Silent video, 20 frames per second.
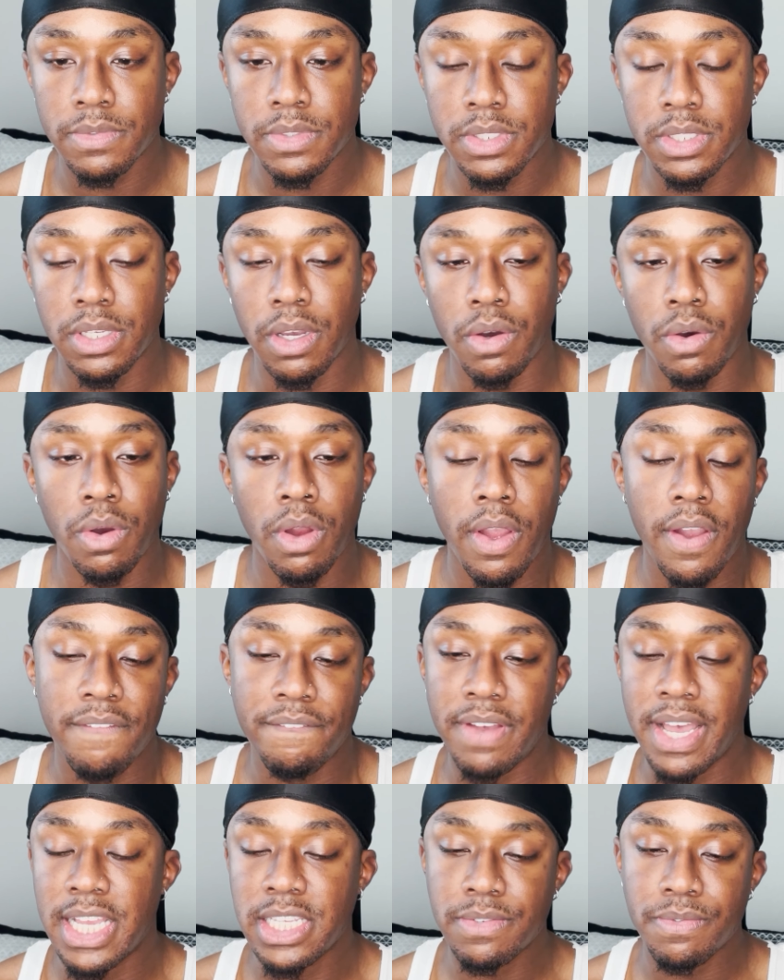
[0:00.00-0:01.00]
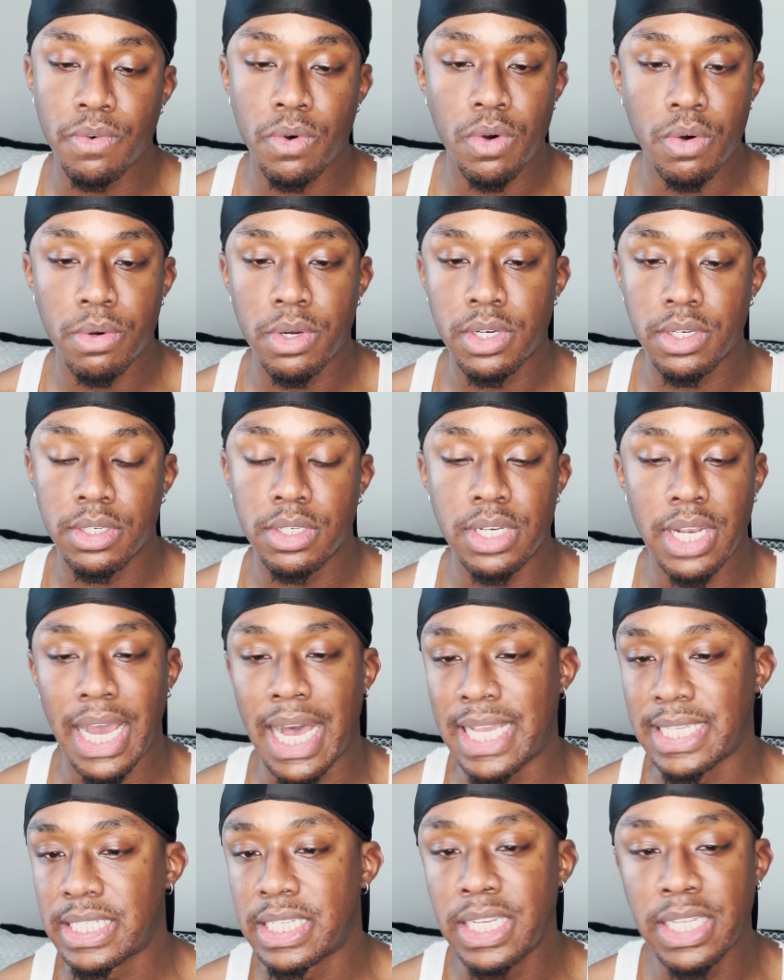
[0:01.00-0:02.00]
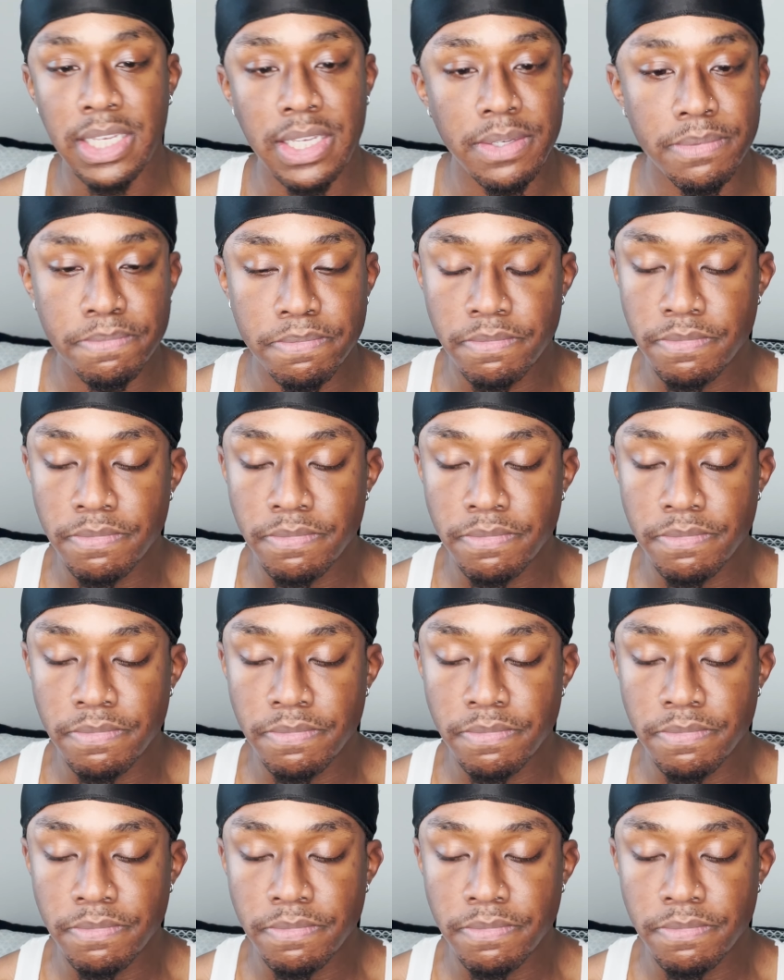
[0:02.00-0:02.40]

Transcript: So fast forward, I sleep.